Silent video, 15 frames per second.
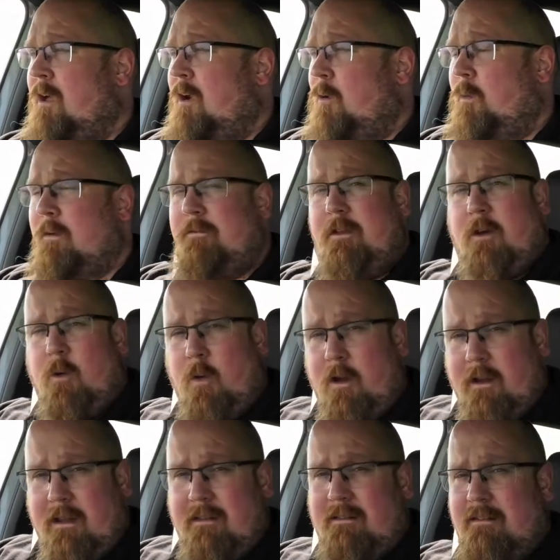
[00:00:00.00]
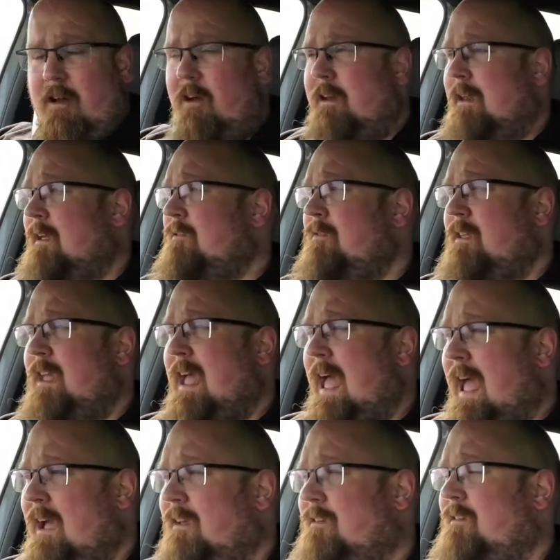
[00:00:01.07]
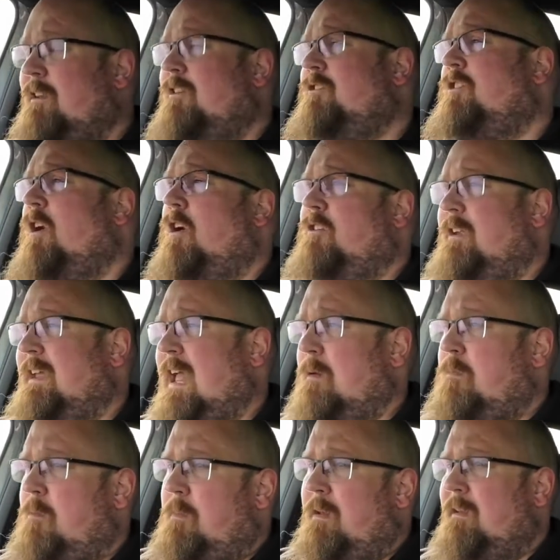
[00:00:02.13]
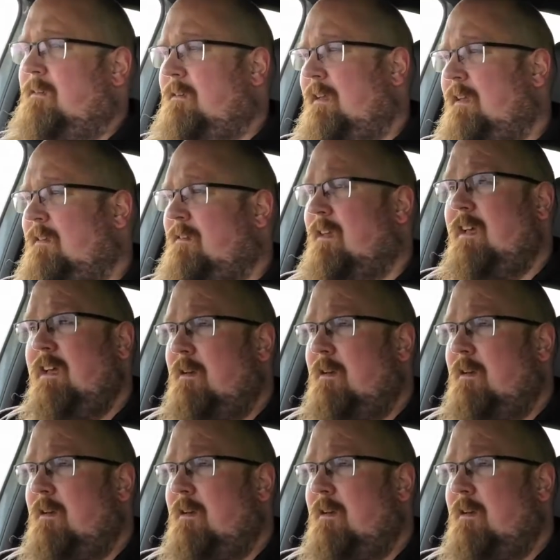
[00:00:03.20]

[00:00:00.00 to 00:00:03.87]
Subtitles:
with the quirky styling, the excellent charging capabilities,